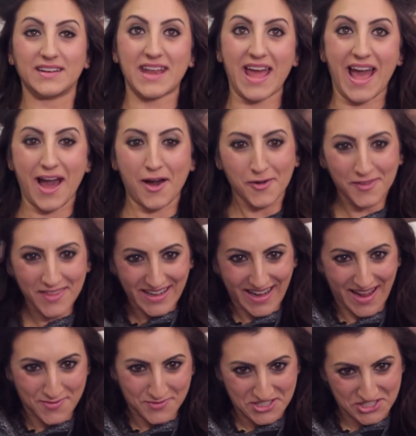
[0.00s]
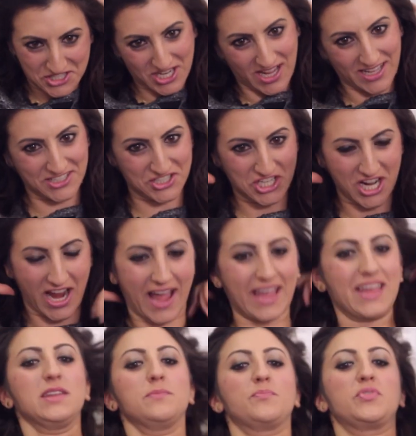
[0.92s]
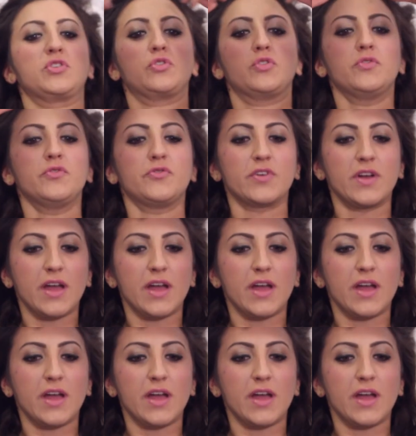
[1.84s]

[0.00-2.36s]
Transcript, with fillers: Now that I have a giant poof,